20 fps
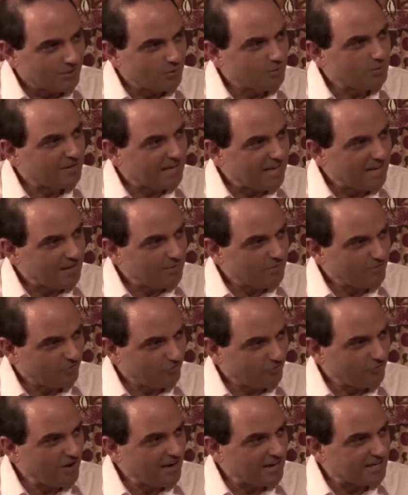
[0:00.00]
who became a
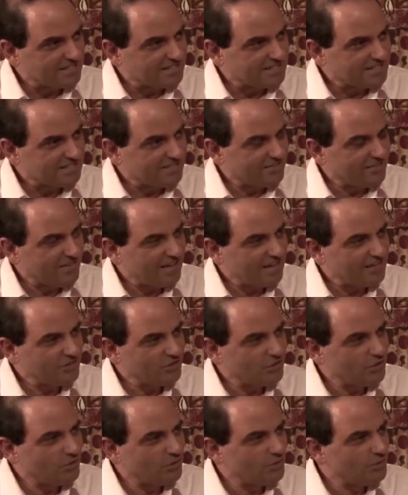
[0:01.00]
friend, and
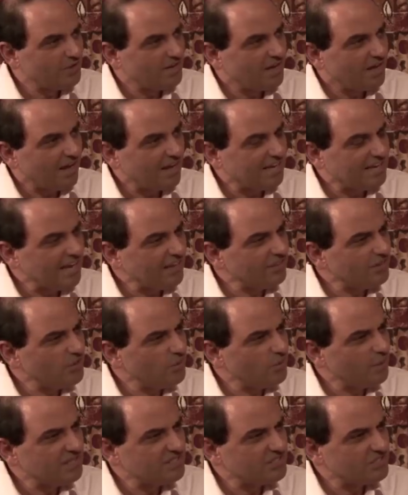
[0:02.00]
then I gather you
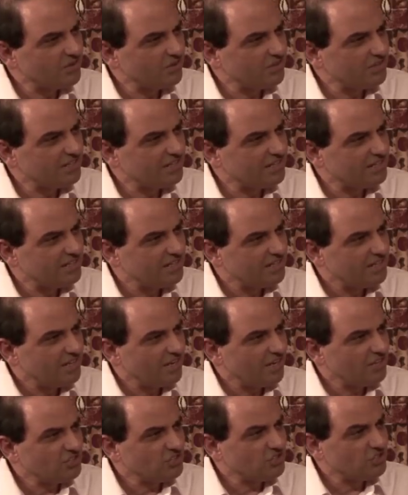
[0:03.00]
went on a
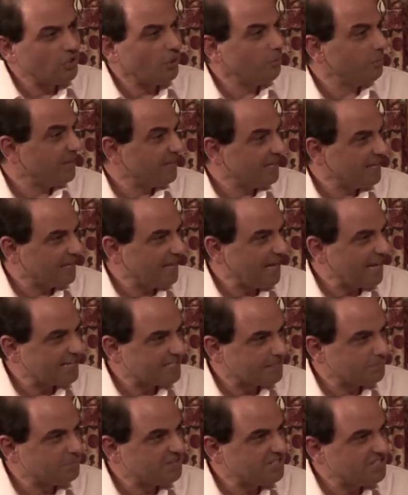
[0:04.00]
shopping
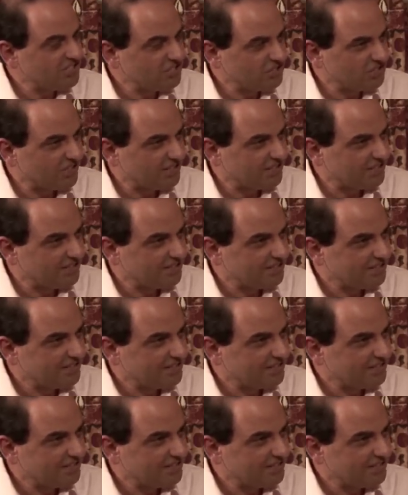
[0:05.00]
expedition.